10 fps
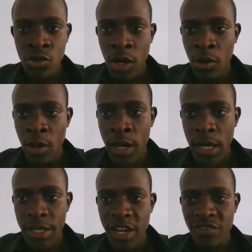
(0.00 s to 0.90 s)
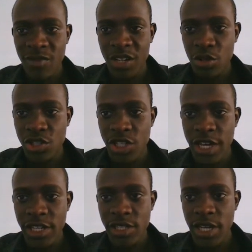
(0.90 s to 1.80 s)
our
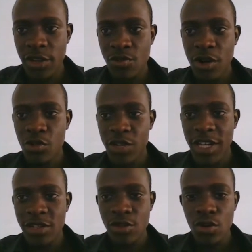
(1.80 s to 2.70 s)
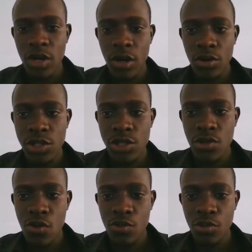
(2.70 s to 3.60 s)
navbar.js and work on that
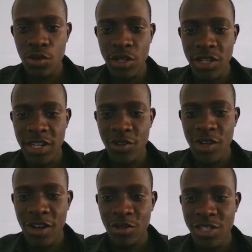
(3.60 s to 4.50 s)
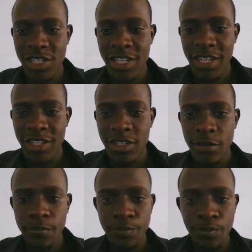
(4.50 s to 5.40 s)
logout component, logout link.
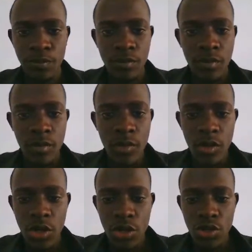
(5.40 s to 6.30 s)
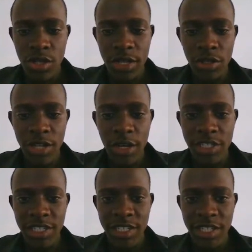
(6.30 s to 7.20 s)
So the
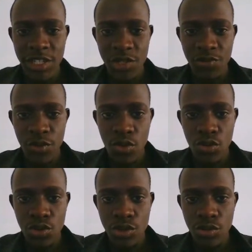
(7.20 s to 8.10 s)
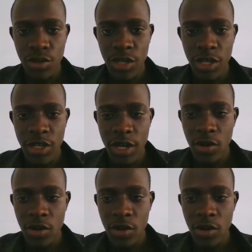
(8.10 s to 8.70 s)
logout link is found within